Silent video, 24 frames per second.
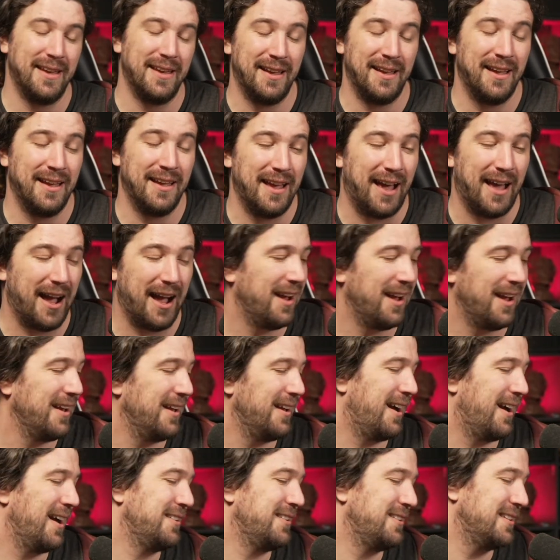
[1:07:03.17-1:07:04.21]

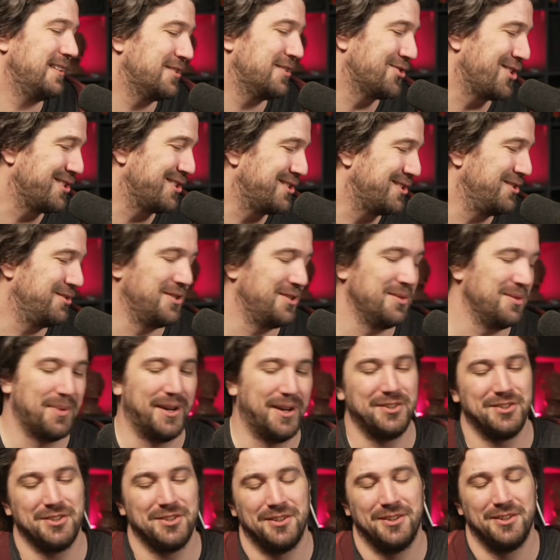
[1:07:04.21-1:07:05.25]
I distrust you too
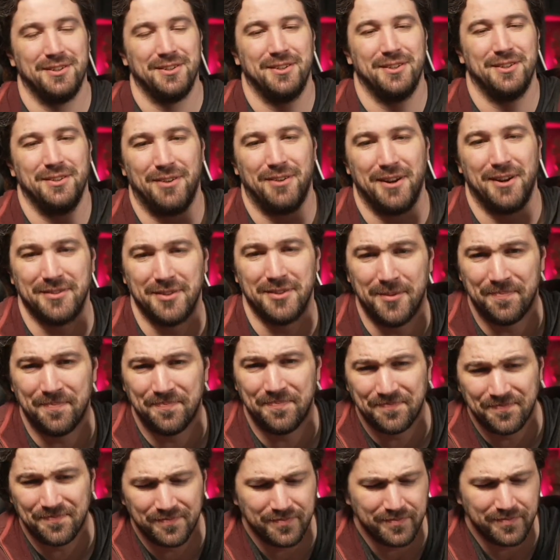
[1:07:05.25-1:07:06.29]
much, Russell.
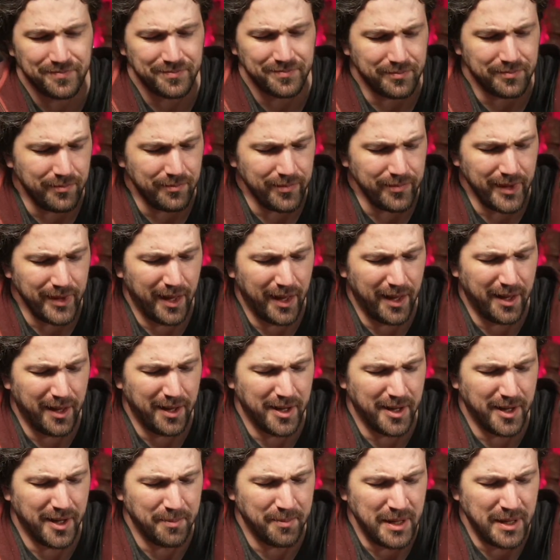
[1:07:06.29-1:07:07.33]

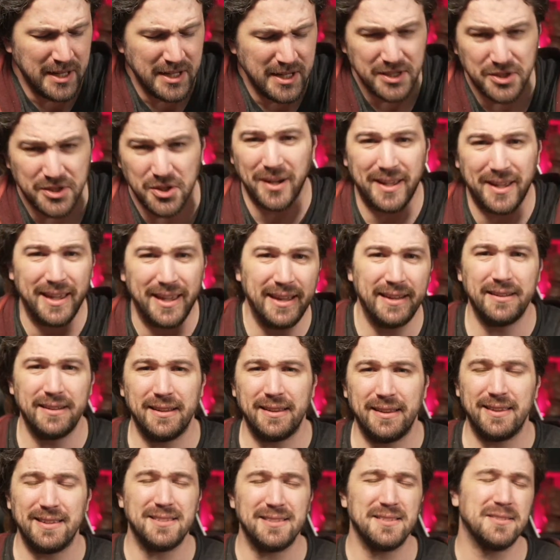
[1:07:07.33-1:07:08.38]
So again,
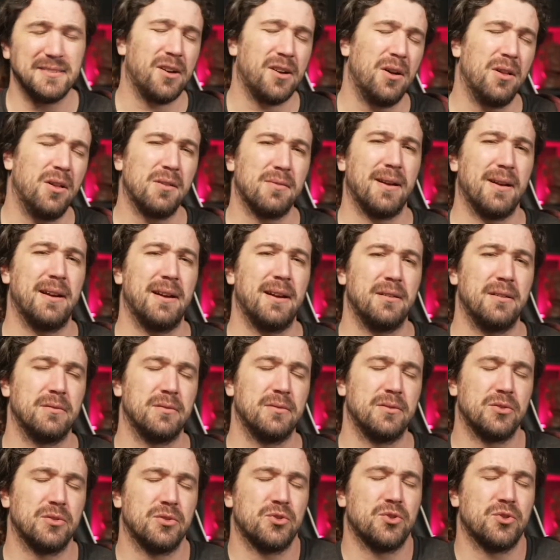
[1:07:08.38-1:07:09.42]
this is all around
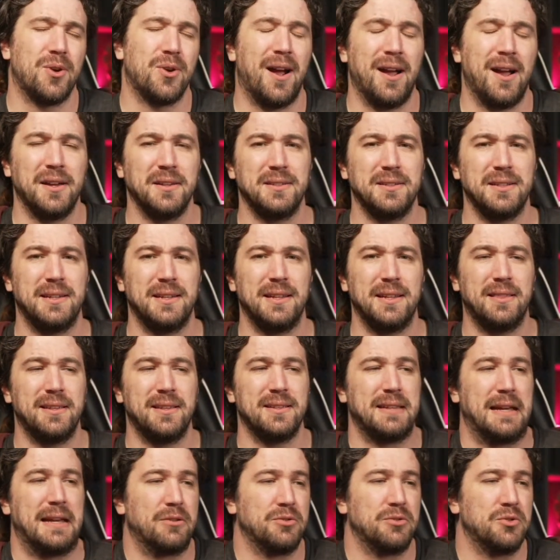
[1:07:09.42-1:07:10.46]
trying to get this
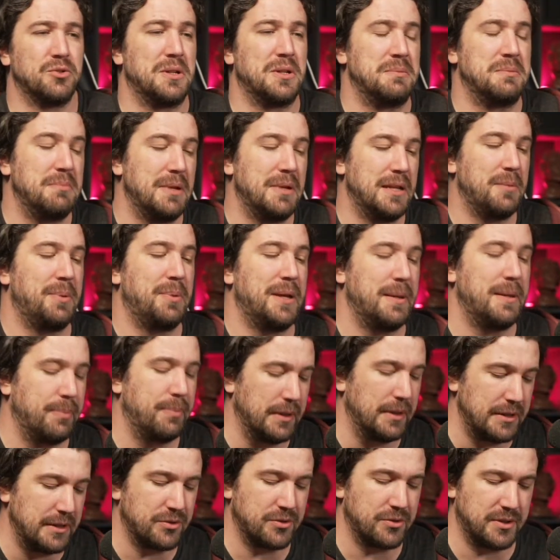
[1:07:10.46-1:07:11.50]
out to as many people
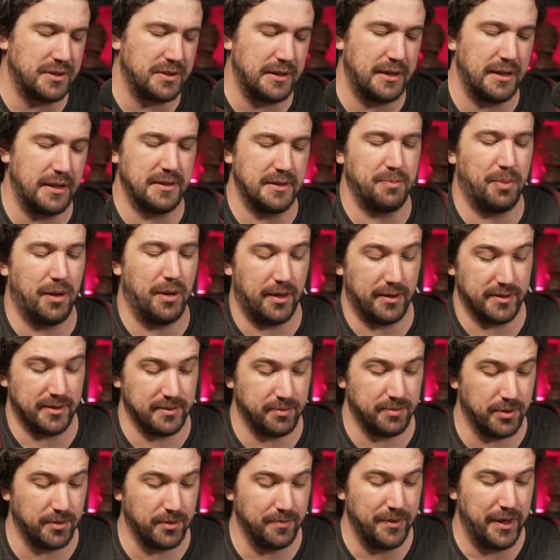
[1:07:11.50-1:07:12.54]
interested as
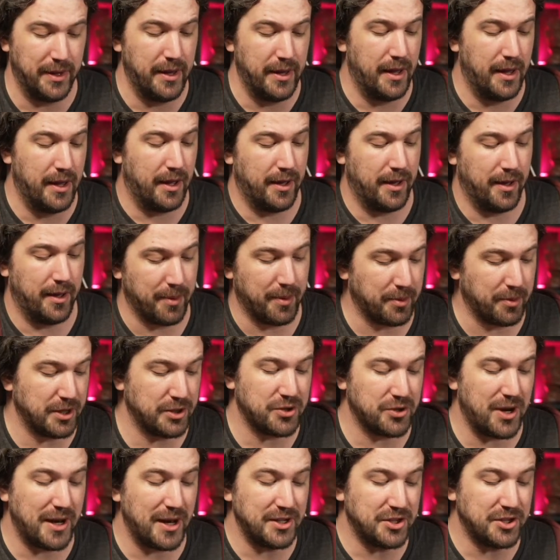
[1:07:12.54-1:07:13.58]
possible. I'm going to
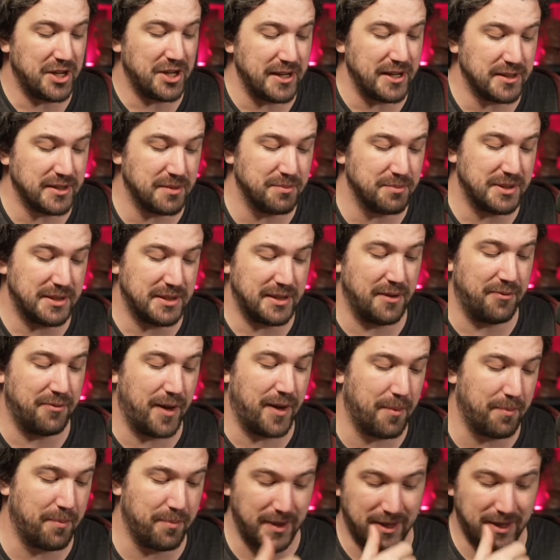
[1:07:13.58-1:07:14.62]
try to change some stuff
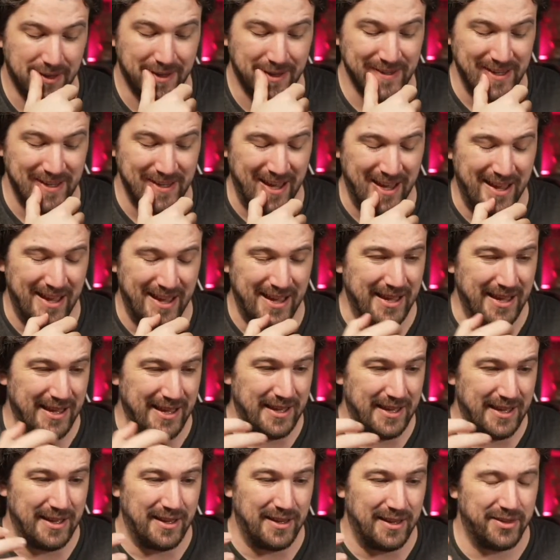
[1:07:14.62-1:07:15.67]
up because
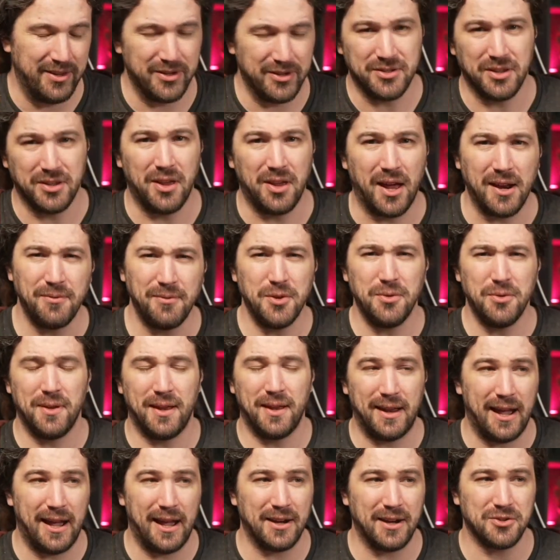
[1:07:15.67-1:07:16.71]
there's a lot of you that
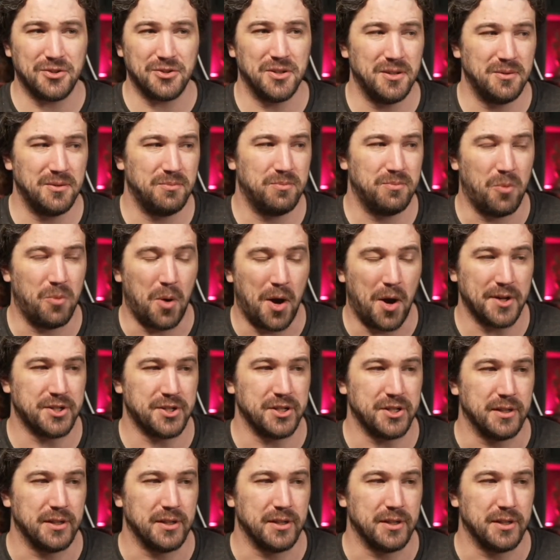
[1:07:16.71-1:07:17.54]
actually watch it.